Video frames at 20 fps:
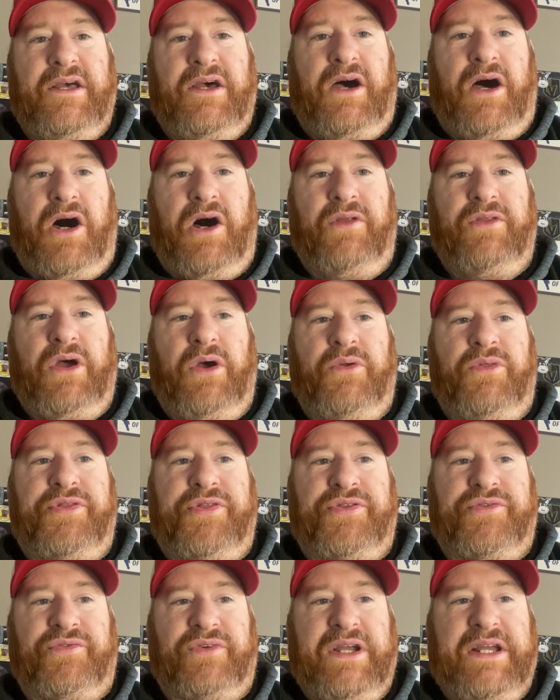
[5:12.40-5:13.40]
Although
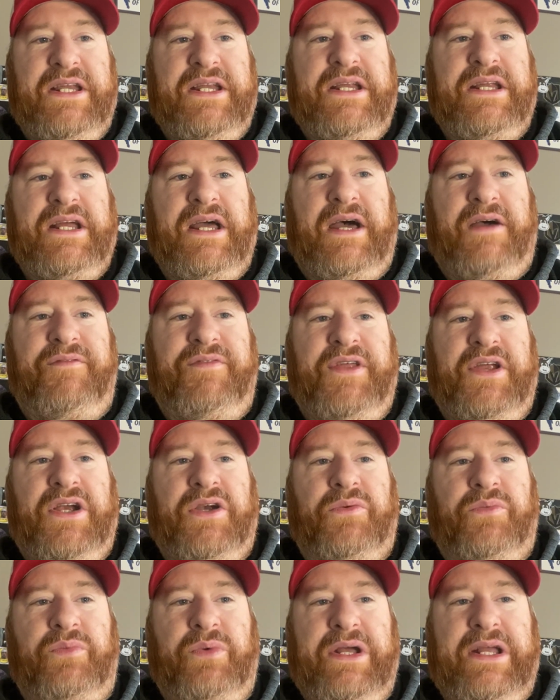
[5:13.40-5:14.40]
3 of
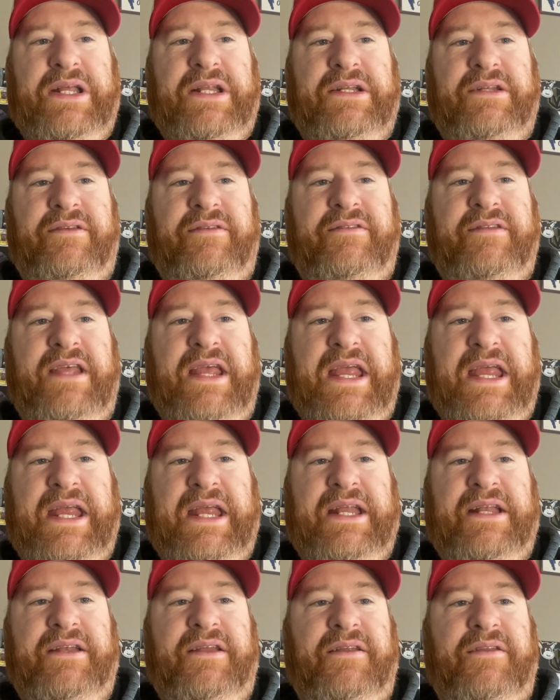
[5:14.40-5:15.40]
their wins
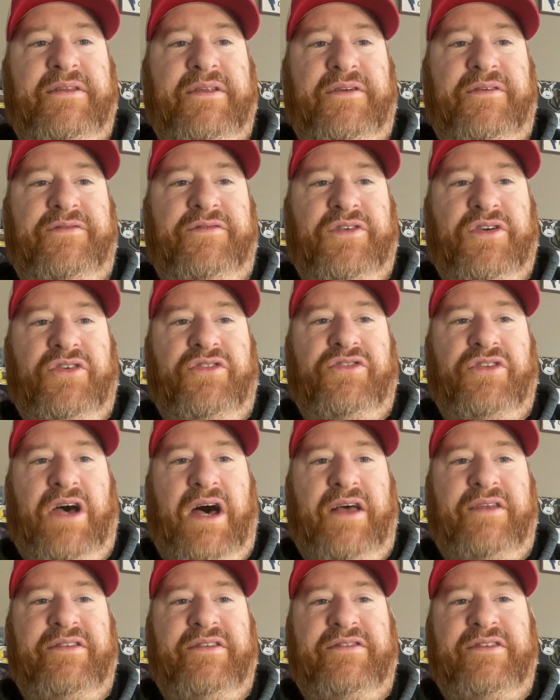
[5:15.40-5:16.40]
and their first
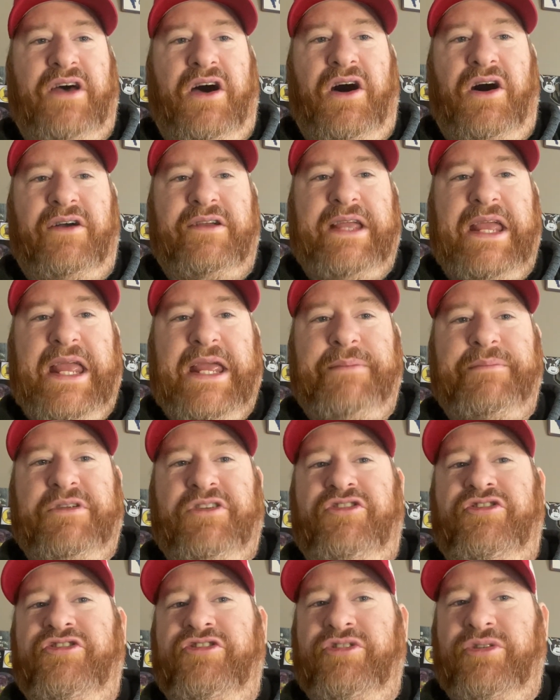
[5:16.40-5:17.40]
losses all came
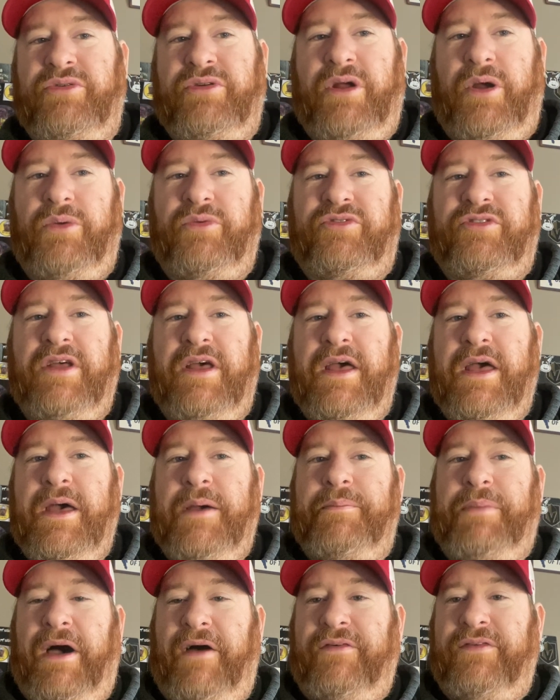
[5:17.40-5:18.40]
in shootouts.
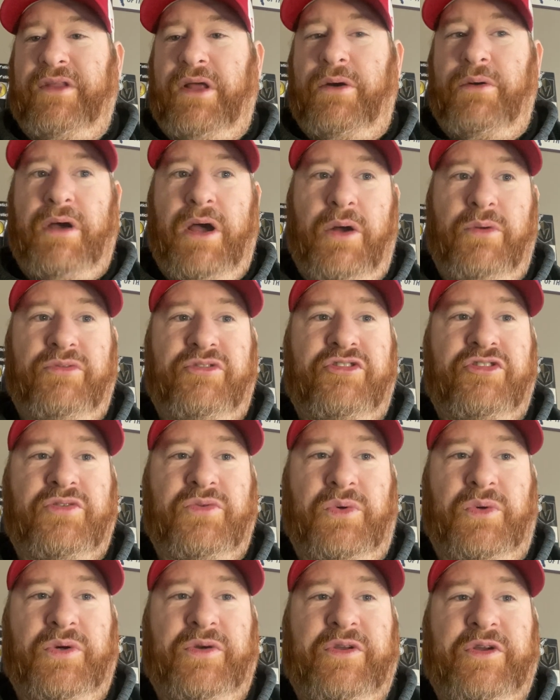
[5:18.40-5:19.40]
Buffalo
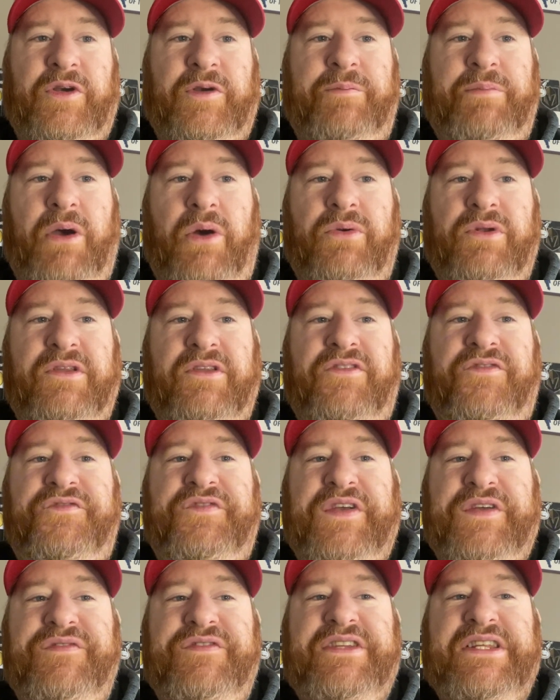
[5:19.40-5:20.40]
outscored their opponents
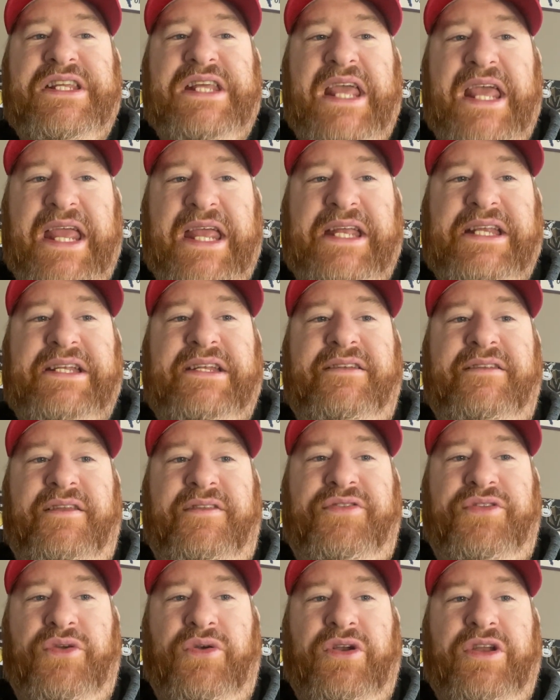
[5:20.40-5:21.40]

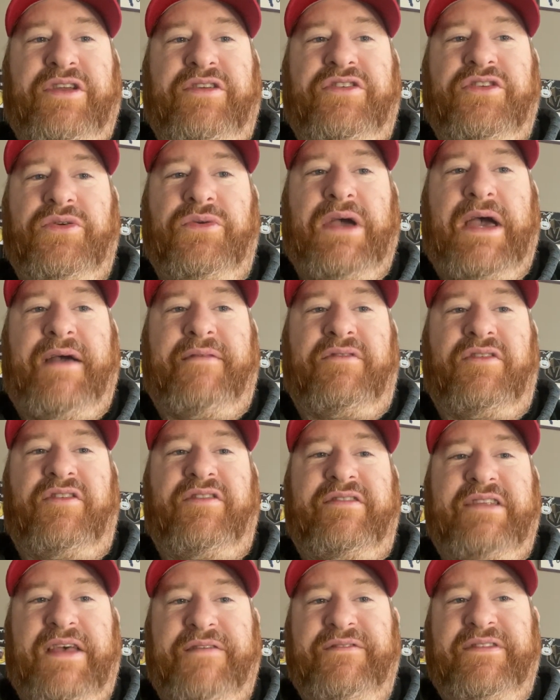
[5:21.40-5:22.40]
58-32 after
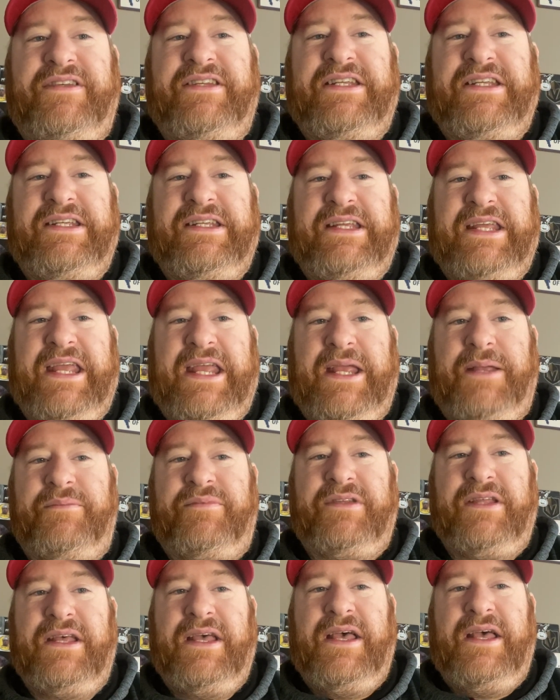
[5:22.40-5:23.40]
17
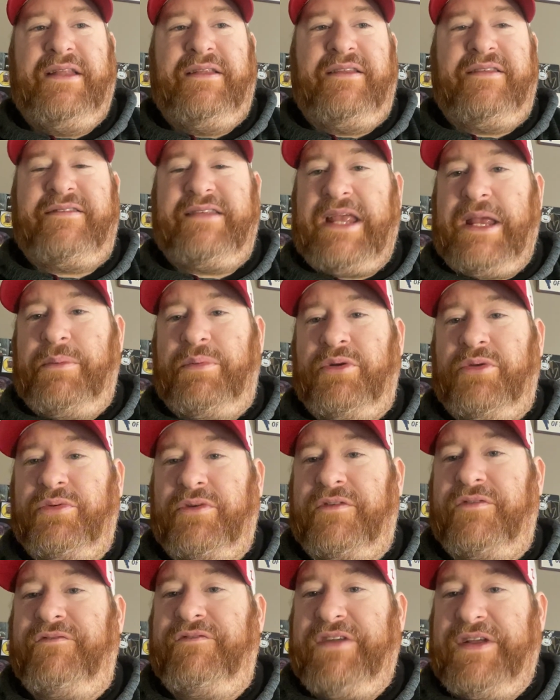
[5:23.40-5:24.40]
games. The Sabres
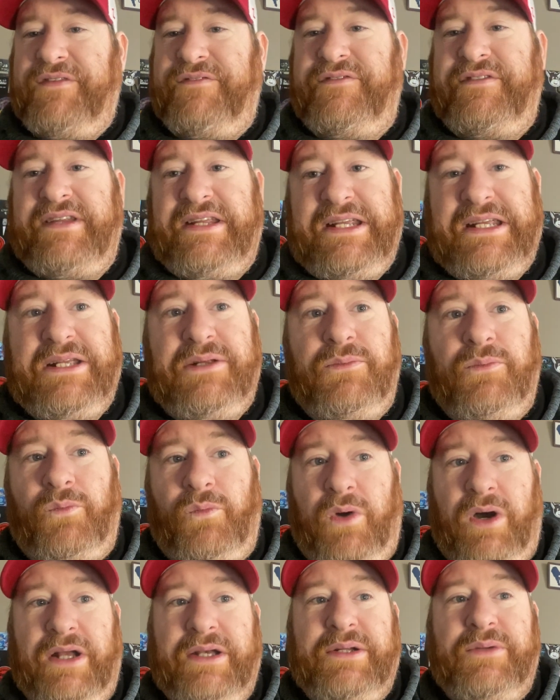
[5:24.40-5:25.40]
were
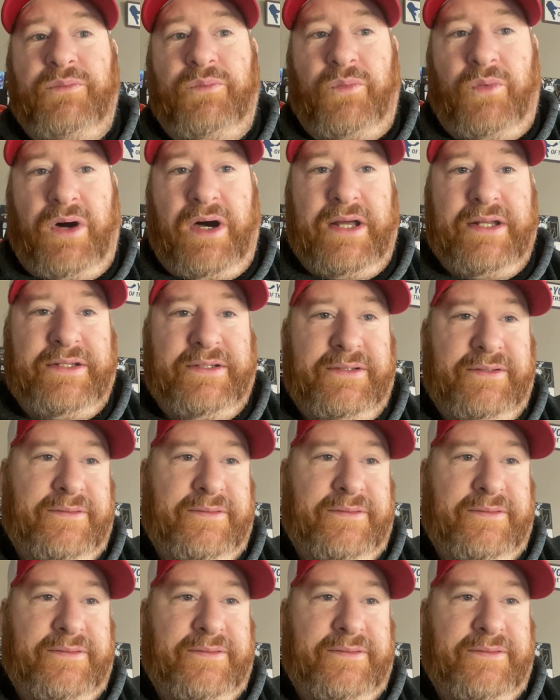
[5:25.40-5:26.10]
15-1-1.